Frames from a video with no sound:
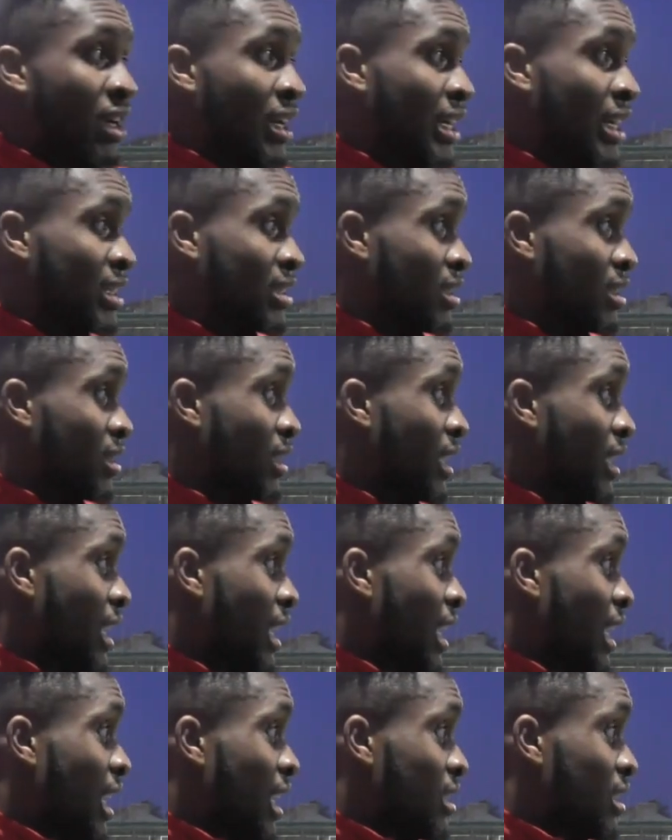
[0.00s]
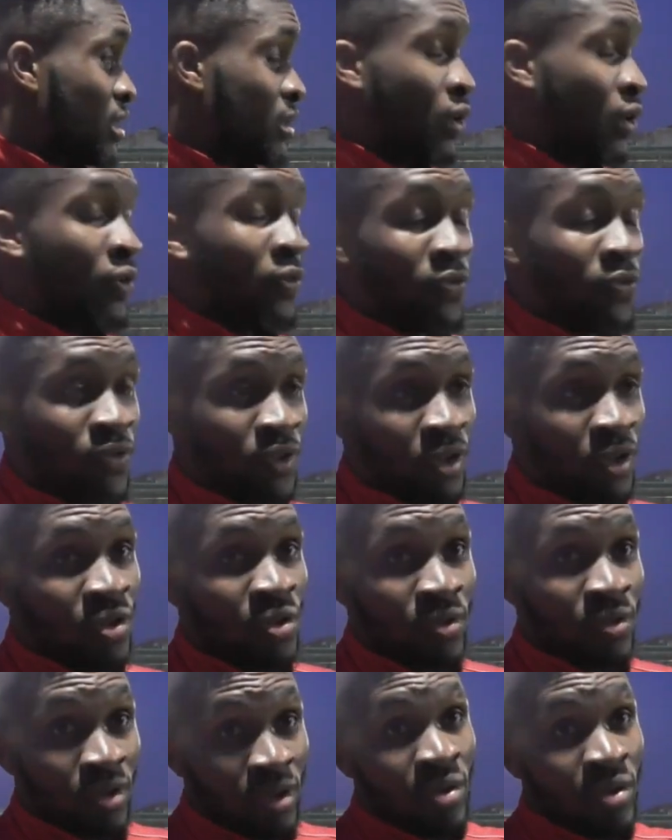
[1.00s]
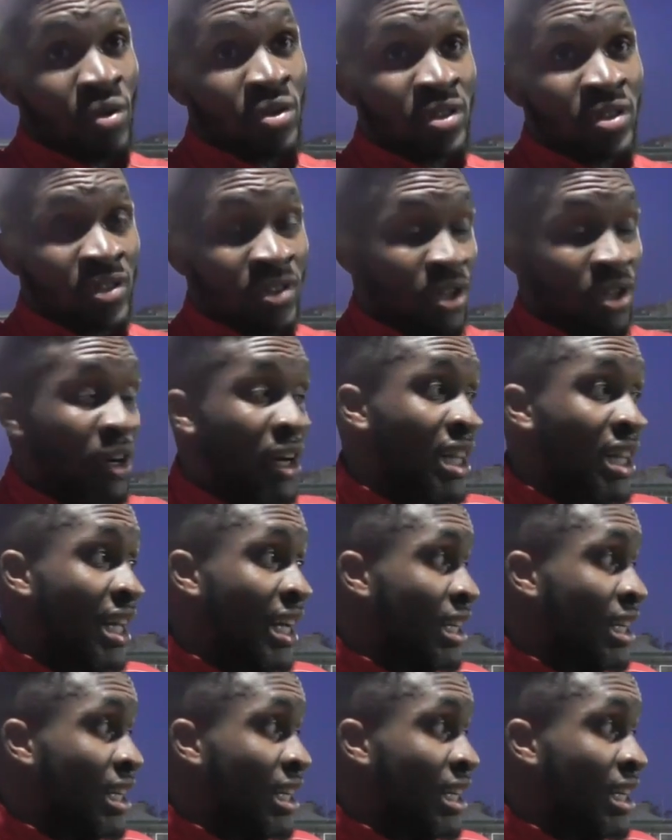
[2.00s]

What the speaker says: Like, it's a tough, they're a good side,